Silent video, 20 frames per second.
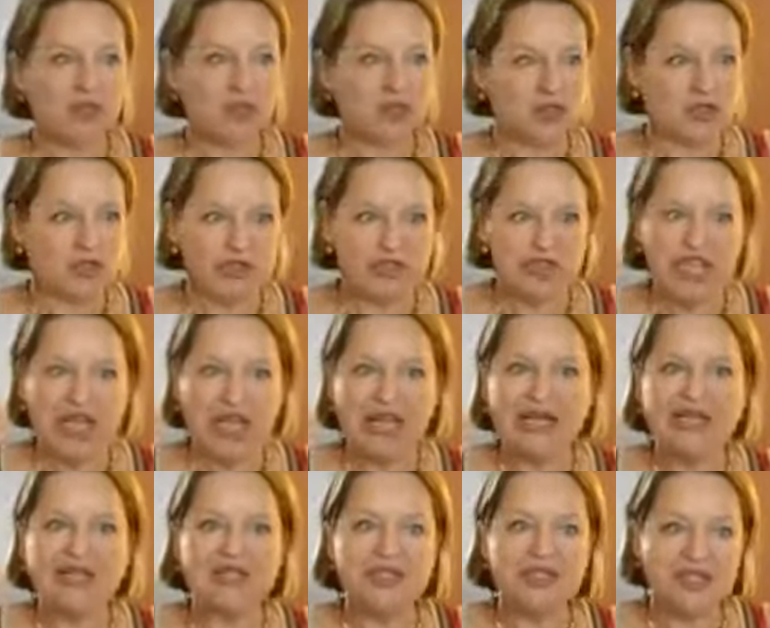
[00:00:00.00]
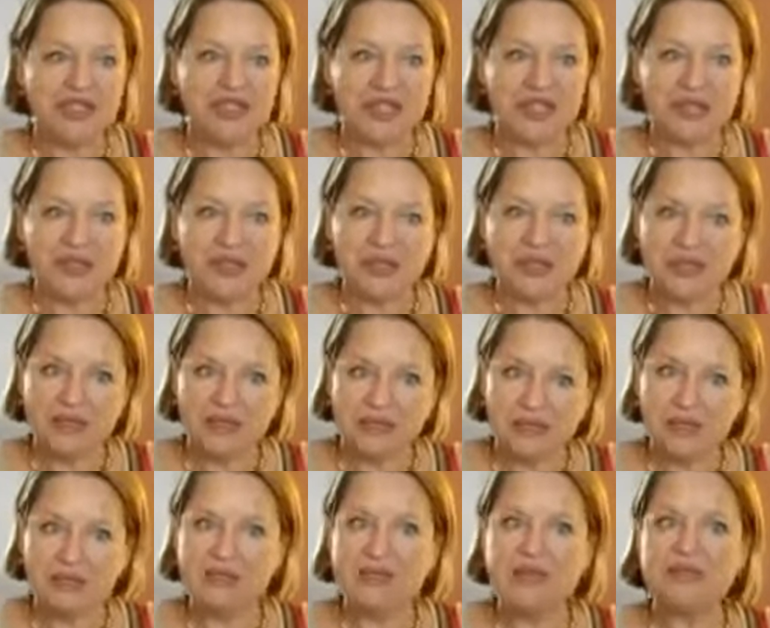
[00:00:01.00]
to challenge the
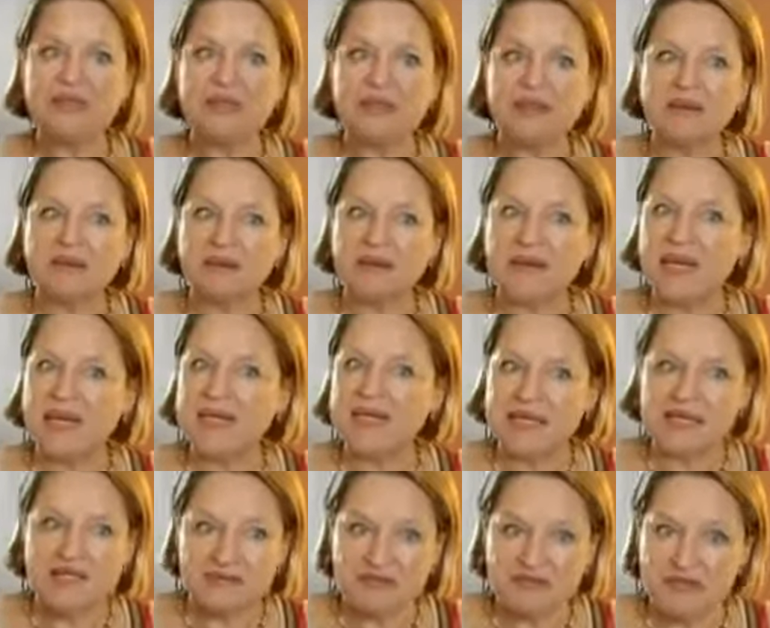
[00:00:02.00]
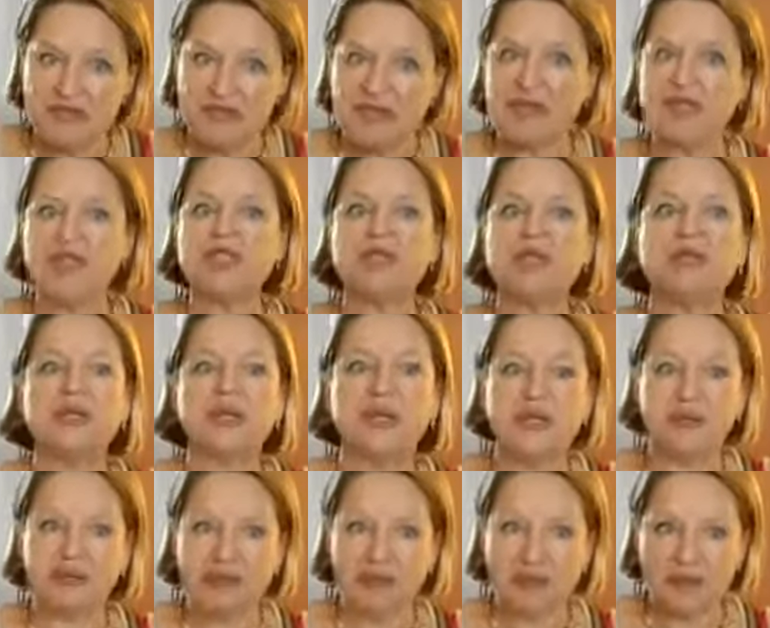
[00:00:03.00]
human identification
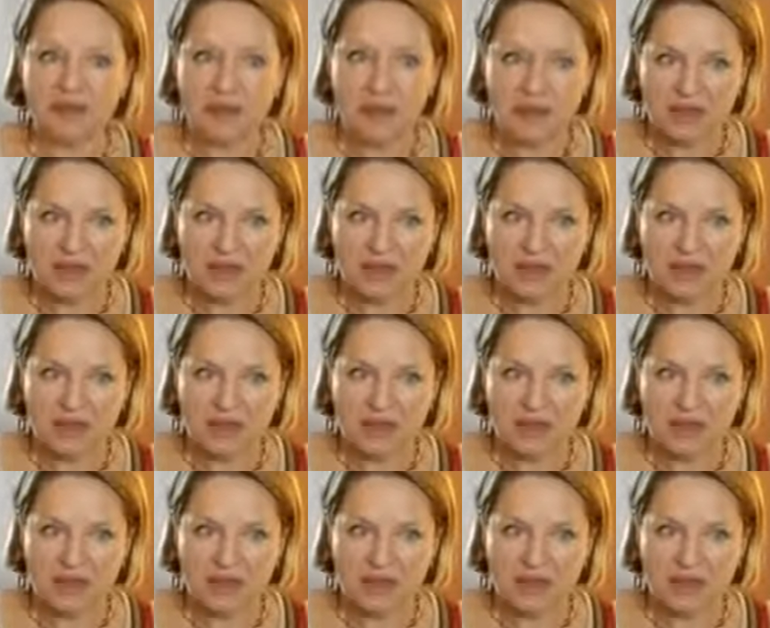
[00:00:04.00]
and the